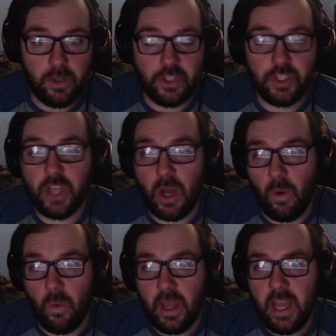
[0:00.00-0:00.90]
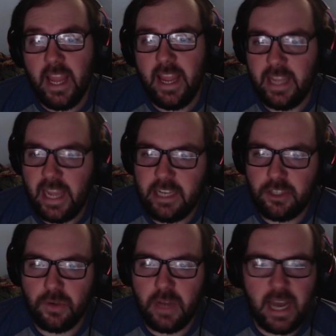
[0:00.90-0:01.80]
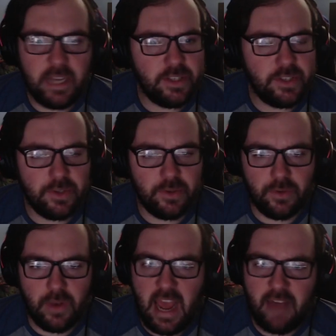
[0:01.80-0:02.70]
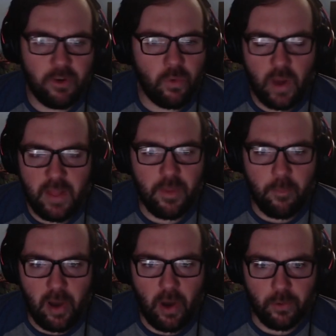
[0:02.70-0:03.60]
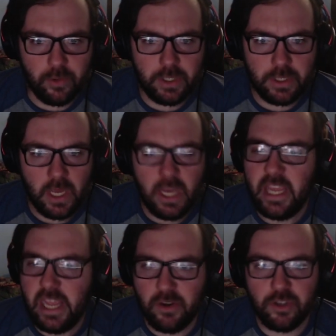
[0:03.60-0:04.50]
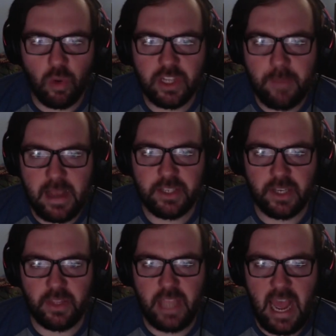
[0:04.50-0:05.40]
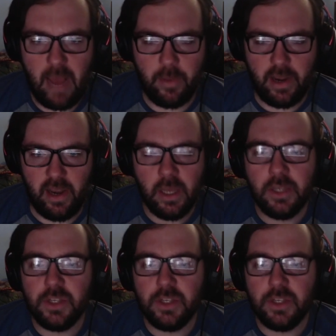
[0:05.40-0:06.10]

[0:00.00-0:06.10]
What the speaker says: So, in case you guys haven't read the post, here's what's basically happening.